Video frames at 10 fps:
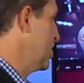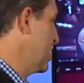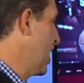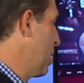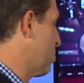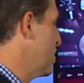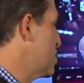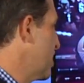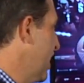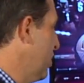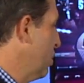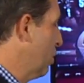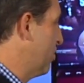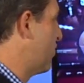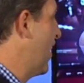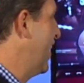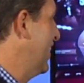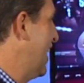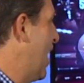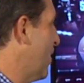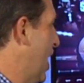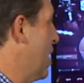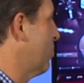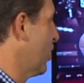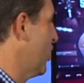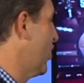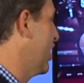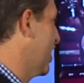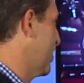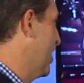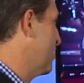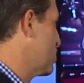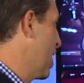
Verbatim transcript: Gene, I appreciate it. We will find out April 30th if